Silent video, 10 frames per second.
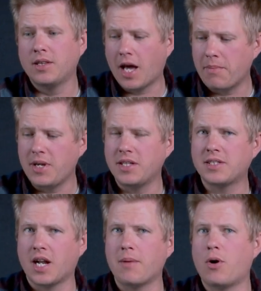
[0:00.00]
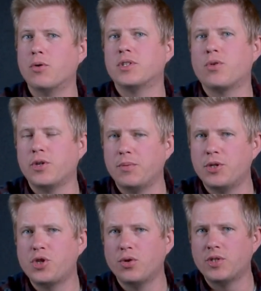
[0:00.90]
that means that I'm always going to be
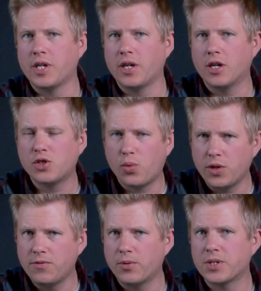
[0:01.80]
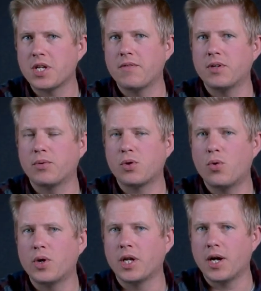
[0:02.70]
choosing a 24/7
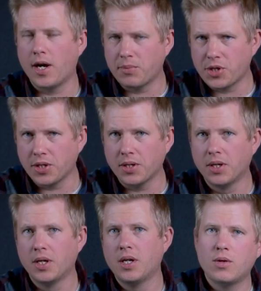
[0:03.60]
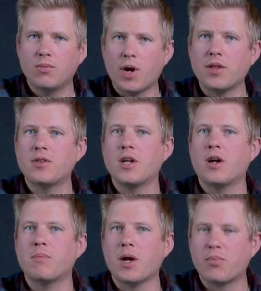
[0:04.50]
recording option rather than
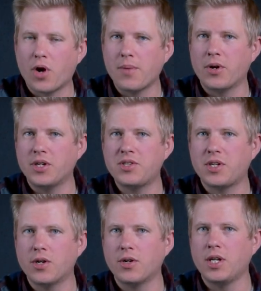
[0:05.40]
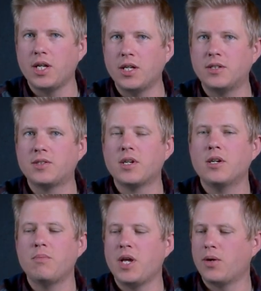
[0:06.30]
on my primary security needs
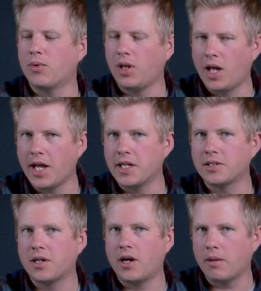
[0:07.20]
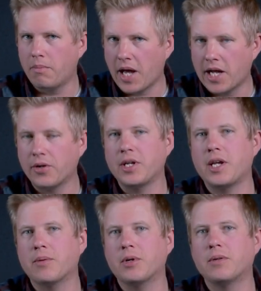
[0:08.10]
being reliant on a battery
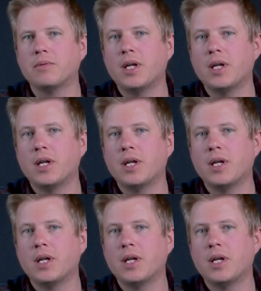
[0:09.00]
camera,